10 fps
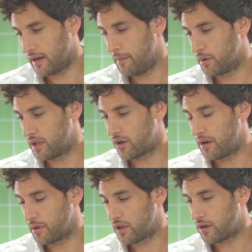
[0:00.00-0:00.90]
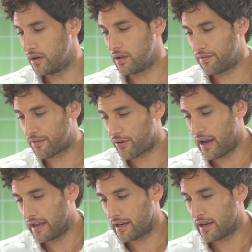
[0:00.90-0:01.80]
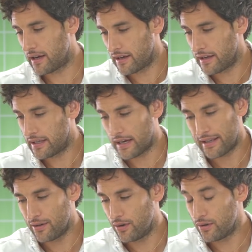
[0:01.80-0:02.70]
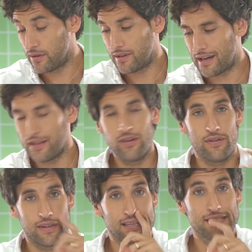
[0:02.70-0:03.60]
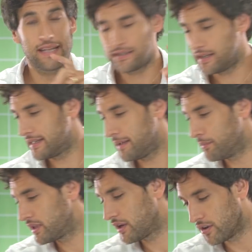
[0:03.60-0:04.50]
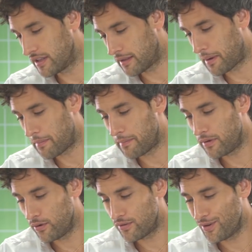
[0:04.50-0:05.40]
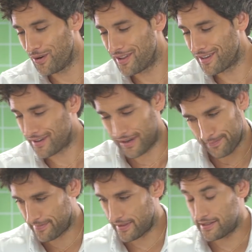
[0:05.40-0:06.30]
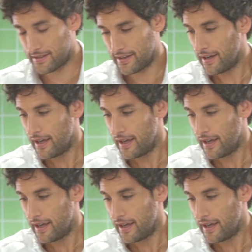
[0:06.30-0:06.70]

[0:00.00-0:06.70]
Emoticon, emoticon of crying you know, I don't know, that's, that's it, the emoticon that my mom used. You know, okay, this is it.